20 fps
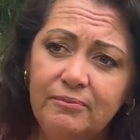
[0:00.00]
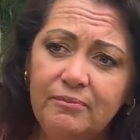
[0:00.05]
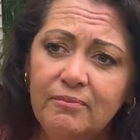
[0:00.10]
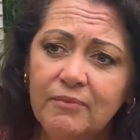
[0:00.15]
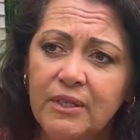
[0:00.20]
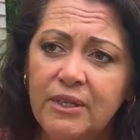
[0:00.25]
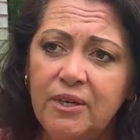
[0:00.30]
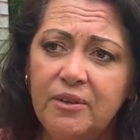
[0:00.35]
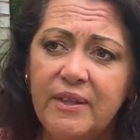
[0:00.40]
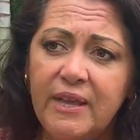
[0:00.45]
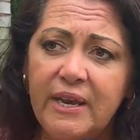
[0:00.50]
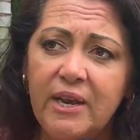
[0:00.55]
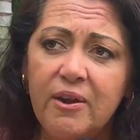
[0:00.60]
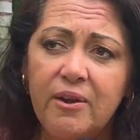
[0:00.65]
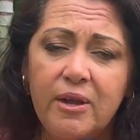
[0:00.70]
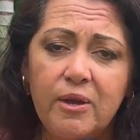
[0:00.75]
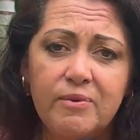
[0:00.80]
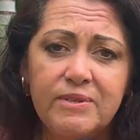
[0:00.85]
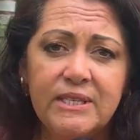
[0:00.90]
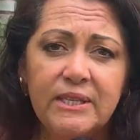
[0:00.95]
that
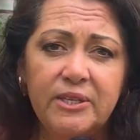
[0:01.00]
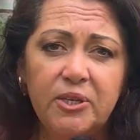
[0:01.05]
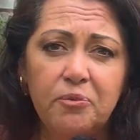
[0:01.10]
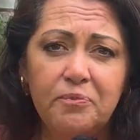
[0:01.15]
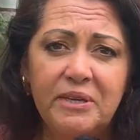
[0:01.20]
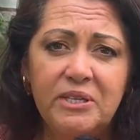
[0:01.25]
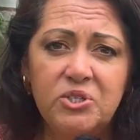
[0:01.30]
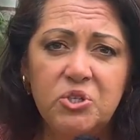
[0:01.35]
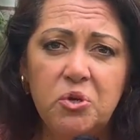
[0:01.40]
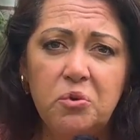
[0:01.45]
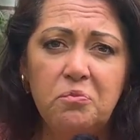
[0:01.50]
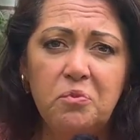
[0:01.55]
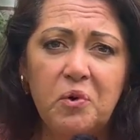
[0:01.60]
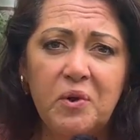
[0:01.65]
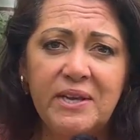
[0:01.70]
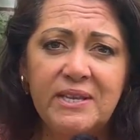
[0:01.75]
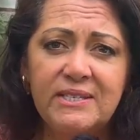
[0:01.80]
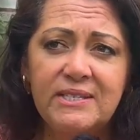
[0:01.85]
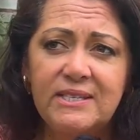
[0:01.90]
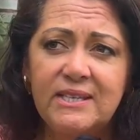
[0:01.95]
area was a little bit too
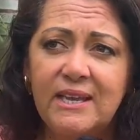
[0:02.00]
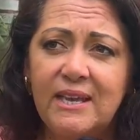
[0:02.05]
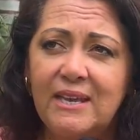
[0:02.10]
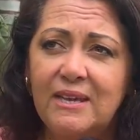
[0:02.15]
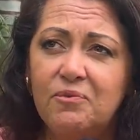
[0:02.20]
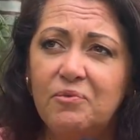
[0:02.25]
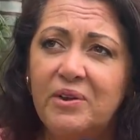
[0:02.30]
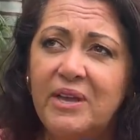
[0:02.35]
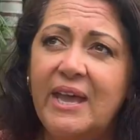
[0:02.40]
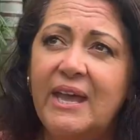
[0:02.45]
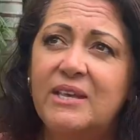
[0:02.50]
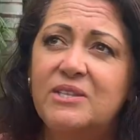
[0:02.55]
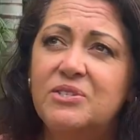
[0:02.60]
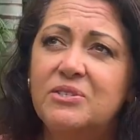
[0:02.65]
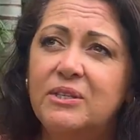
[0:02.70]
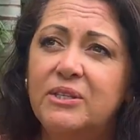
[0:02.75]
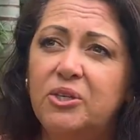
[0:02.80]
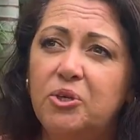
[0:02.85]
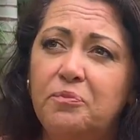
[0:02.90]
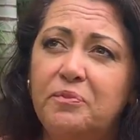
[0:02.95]
moist, and we had
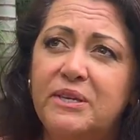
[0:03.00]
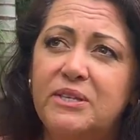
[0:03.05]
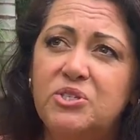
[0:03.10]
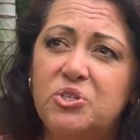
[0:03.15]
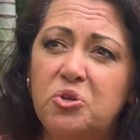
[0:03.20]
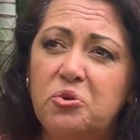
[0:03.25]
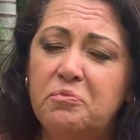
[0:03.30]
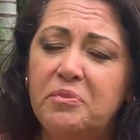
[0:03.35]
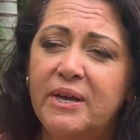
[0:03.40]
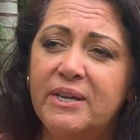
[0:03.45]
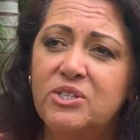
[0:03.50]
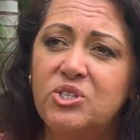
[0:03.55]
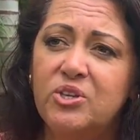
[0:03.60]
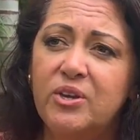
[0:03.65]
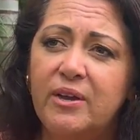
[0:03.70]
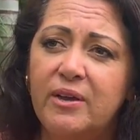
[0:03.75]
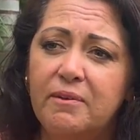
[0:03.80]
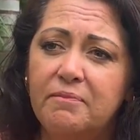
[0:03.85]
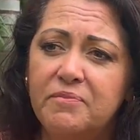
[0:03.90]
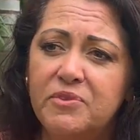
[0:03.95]
a little bit too much
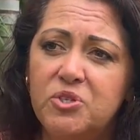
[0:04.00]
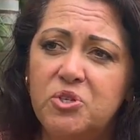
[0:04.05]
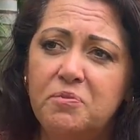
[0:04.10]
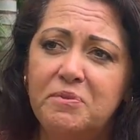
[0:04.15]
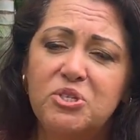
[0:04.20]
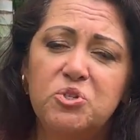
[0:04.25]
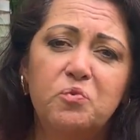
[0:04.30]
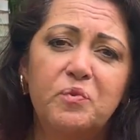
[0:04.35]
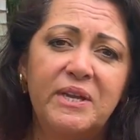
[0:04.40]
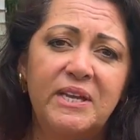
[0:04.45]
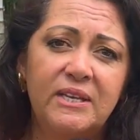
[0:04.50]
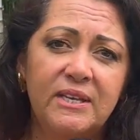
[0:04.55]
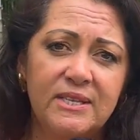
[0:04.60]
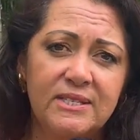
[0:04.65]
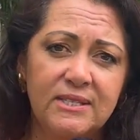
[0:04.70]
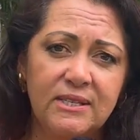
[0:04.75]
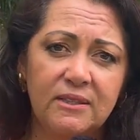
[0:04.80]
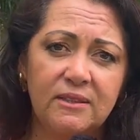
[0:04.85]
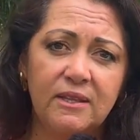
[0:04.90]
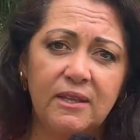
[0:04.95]

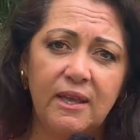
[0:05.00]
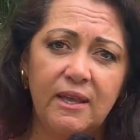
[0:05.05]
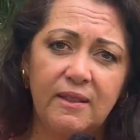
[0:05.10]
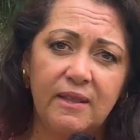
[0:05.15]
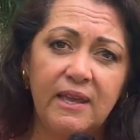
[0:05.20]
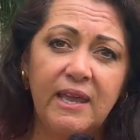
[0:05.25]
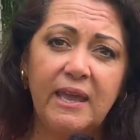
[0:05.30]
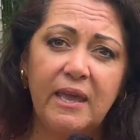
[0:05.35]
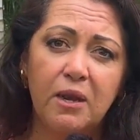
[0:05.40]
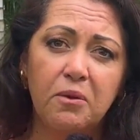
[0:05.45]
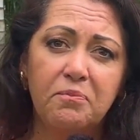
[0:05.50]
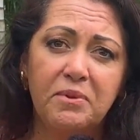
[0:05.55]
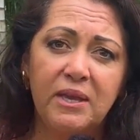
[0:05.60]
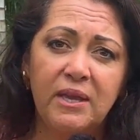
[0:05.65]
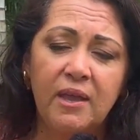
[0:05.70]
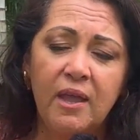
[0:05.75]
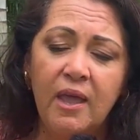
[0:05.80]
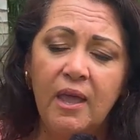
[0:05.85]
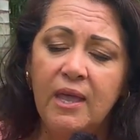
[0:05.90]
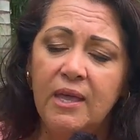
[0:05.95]
weakness in the
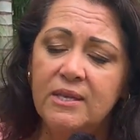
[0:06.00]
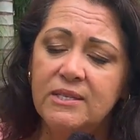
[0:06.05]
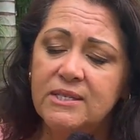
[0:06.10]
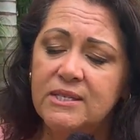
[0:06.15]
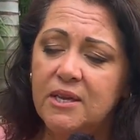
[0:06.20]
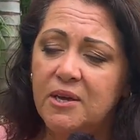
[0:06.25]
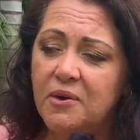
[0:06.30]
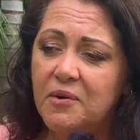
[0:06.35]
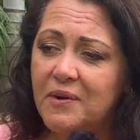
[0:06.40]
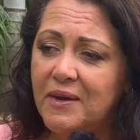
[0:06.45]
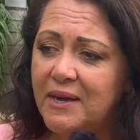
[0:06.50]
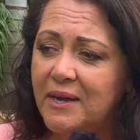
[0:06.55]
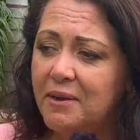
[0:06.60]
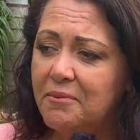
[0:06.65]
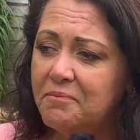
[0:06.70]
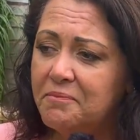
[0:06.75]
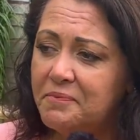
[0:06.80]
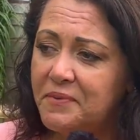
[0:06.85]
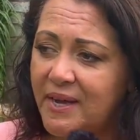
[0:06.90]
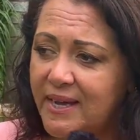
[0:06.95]
canopy.
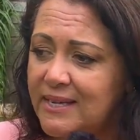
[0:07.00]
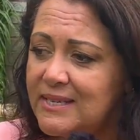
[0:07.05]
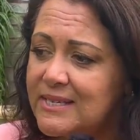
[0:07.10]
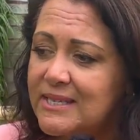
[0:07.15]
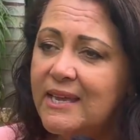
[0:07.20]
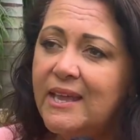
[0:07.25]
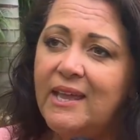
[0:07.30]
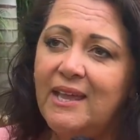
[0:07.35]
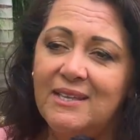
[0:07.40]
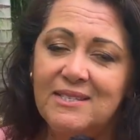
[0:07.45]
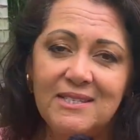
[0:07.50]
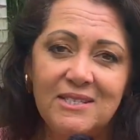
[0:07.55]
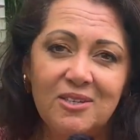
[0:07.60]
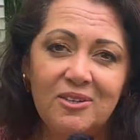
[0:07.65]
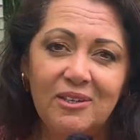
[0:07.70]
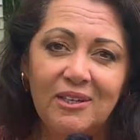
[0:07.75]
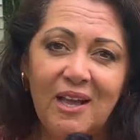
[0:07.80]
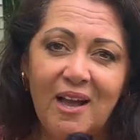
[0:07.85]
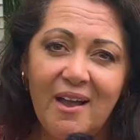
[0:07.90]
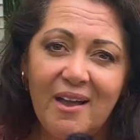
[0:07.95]
So, but it's
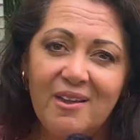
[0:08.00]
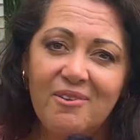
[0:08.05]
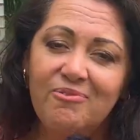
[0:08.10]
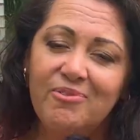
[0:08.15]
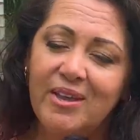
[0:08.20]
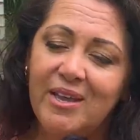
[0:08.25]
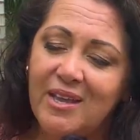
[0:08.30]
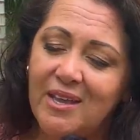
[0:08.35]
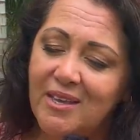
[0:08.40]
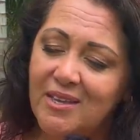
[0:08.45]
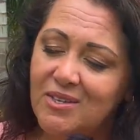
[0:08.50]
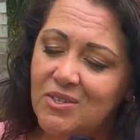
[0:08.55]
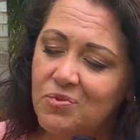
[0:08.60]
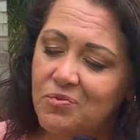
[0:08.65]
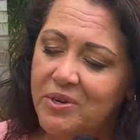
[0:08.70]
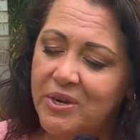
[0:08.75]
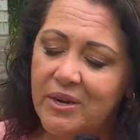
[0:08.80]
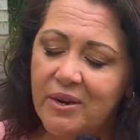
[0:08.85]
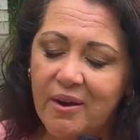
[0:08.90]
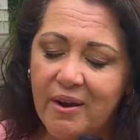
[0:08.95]
still alive, and
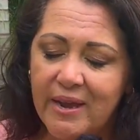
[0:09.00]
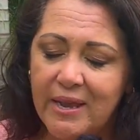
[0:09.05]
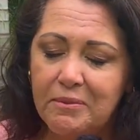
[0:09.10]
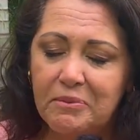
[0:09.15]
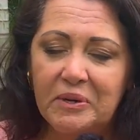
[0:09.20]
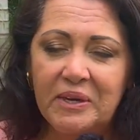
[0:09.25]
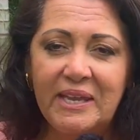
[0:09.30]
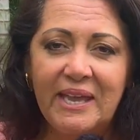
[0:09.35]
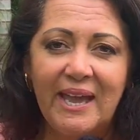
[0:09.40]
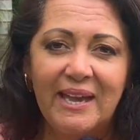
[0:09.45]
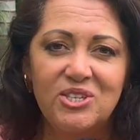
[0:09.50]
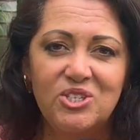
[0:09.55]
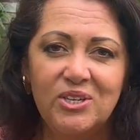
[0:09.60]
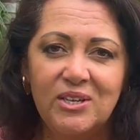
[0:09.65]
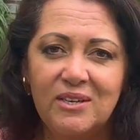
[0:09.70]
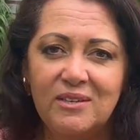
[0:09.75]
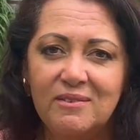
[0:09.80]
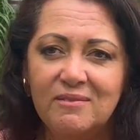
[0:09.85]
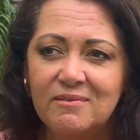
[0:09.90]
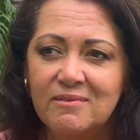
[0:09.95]
we are able to catch
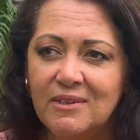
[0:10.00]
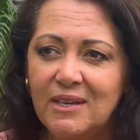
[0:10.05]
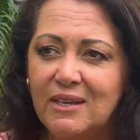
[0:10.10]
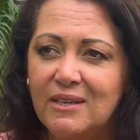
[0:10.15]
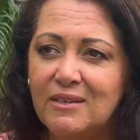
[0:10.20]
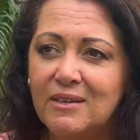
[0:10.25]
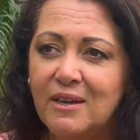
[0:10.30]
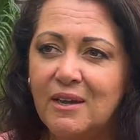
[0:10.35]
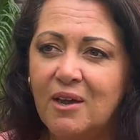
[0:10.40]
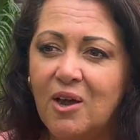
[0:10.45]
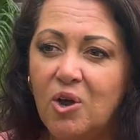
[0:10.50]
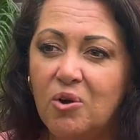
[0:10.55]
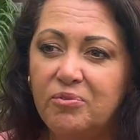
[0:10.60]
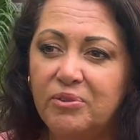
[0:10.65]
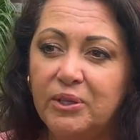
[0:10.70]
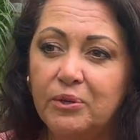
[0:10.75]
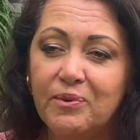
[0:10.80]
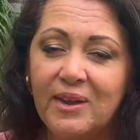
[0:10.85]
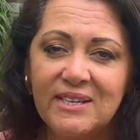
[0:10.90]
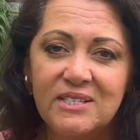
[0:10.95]
it and
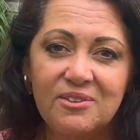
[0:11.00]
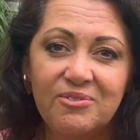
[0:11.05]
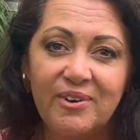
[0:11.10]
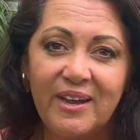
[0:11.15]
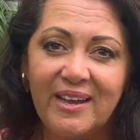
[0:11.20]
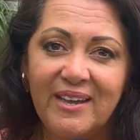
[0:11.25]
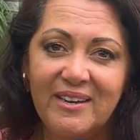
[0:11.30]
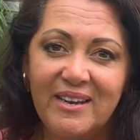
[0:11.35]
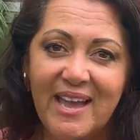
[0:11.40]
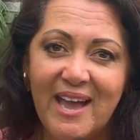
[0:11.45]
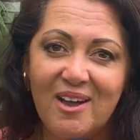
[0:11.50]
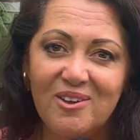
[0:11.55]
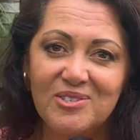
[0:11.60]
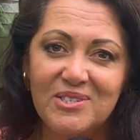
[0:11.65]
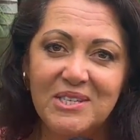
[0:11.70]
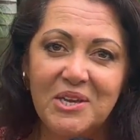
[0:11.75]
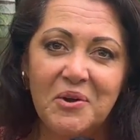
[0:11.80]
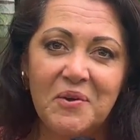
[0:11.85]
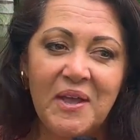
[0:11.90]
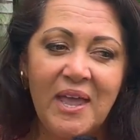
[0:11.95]
hopefully rectify it now.
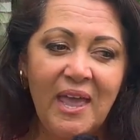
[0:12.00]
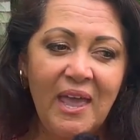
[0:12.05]
So,